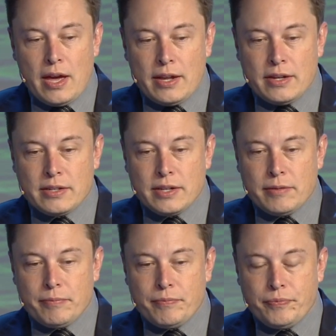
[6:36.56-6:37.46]

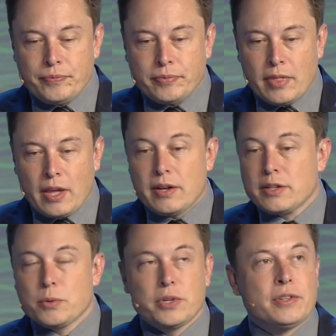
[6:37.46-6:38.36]

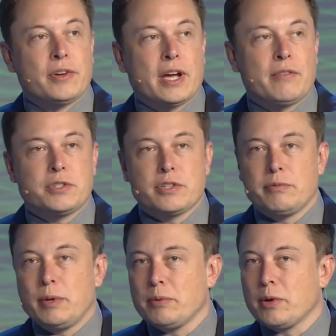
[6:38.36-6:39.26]
It's worth noting, I'm not
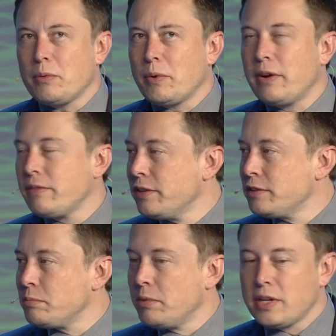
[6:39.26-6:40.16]
sure if people are aware of
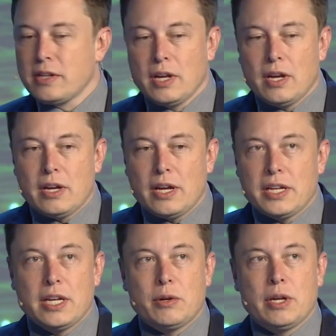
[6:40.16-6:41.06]
this, but
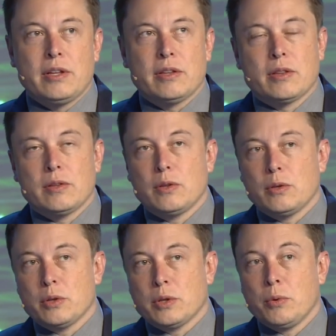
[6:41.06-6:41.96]
the
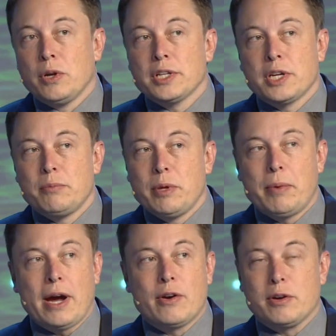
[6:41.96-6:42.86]
world could be
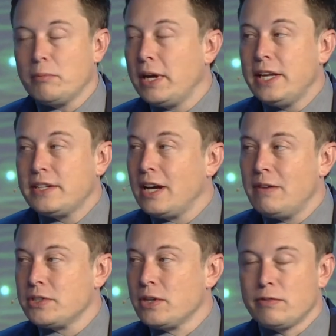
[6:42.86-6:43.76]
powered many
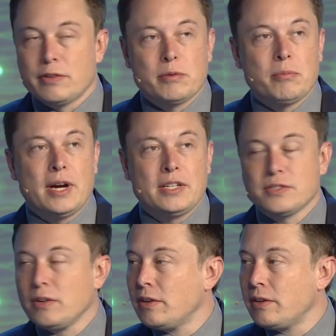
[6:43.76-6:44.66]
times over by
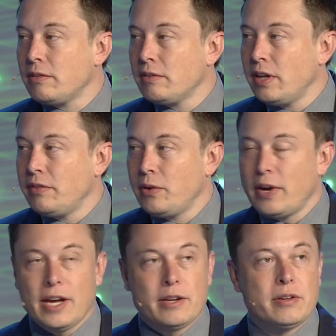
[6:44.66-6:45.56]
solar if you
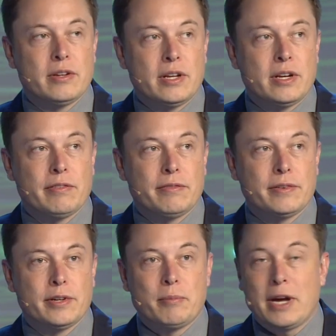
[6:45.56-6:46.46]
had
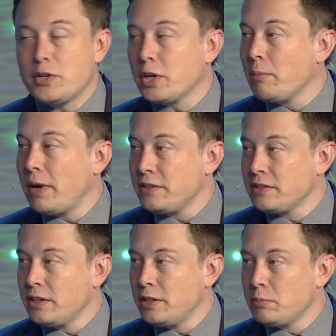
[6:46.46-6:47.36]
enough battery
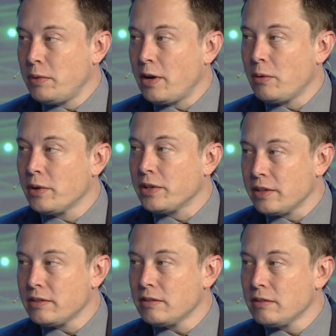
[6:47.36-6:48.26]
capacity to pair with
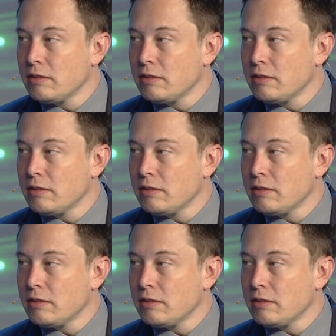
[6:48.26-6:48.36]
it.